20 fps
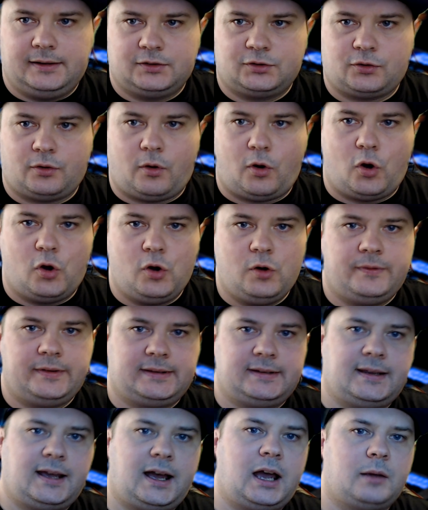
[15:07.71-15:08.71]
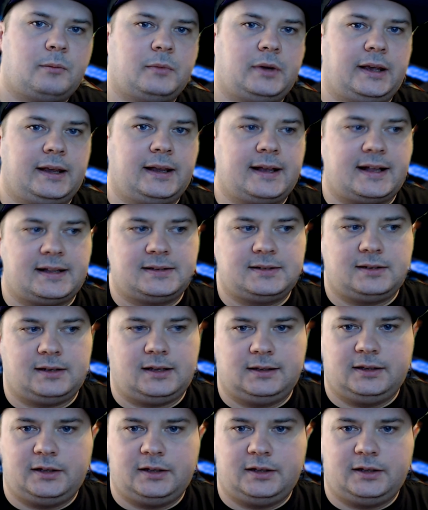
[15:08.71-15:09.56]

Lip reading: So over time it gets a